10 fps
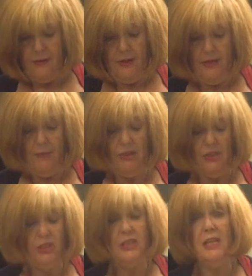And then we'll
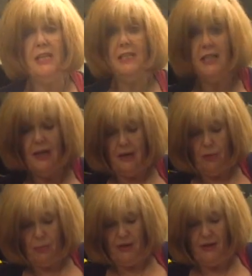just knead it a
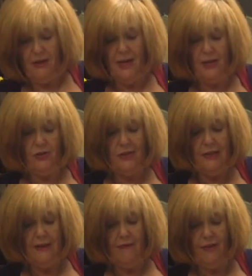little bit, and then just
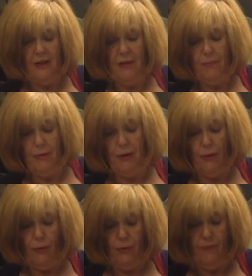leave it in the
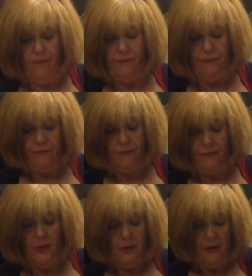bowl
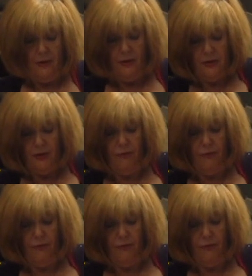to